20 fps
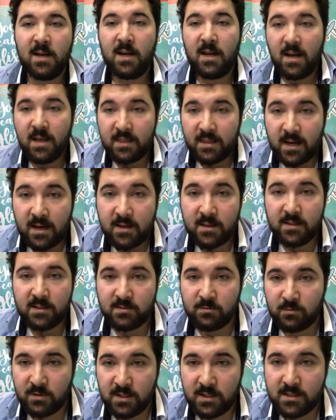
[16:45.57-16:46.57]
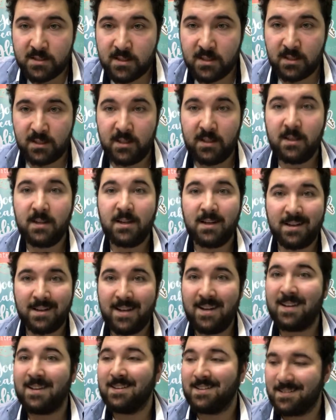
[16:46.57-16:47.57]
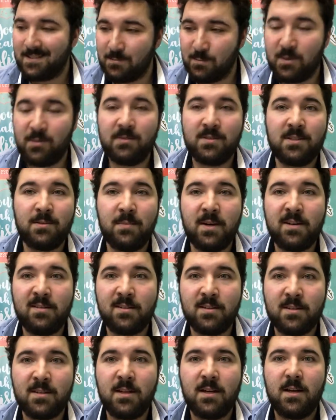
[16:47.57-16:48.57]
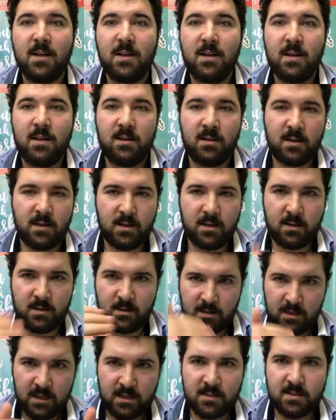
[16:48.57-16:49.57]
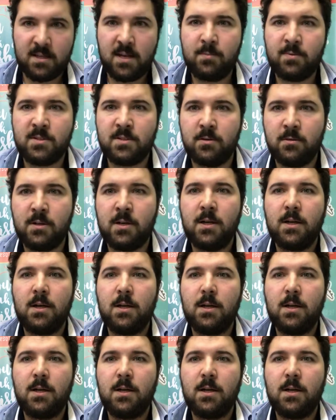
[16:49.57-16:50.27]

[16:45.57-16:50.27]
And that is realistically, again, as previously mentioned in last episode,